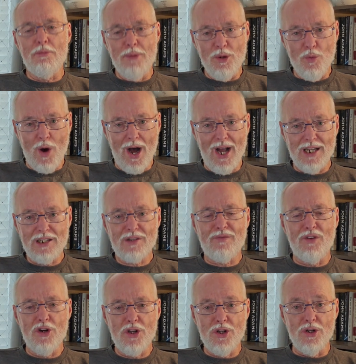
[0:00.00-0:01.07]
wise for
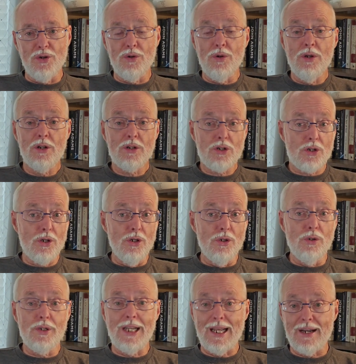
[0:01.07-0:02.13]
you
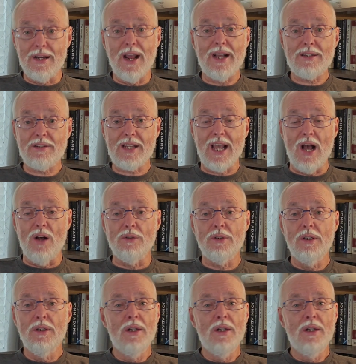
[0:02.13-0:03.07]
to get an X count.